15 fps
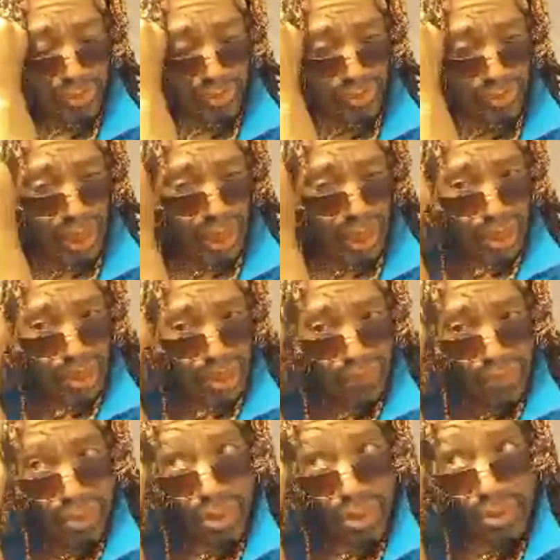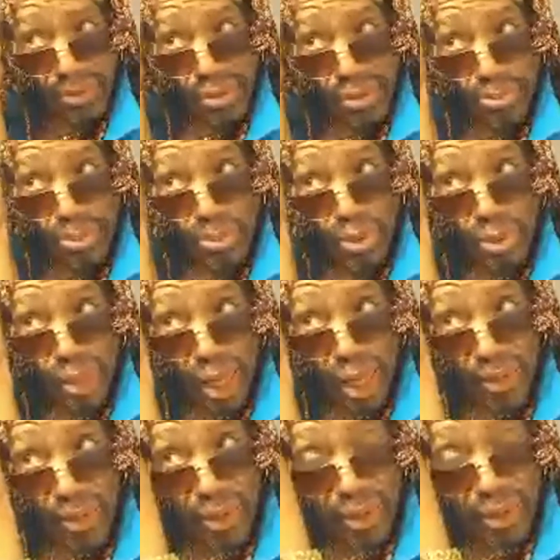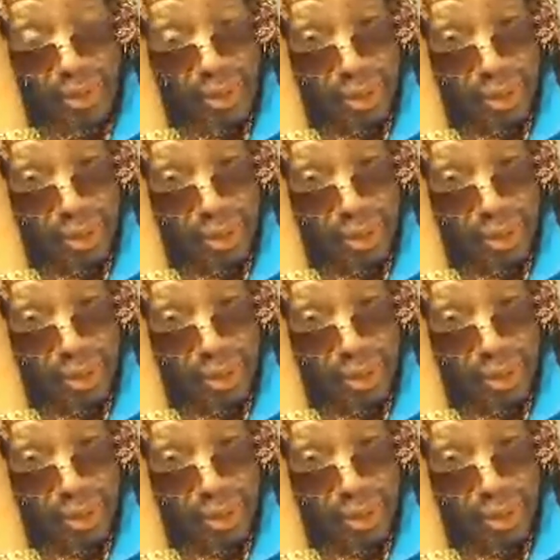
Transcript: They are difficult to put together.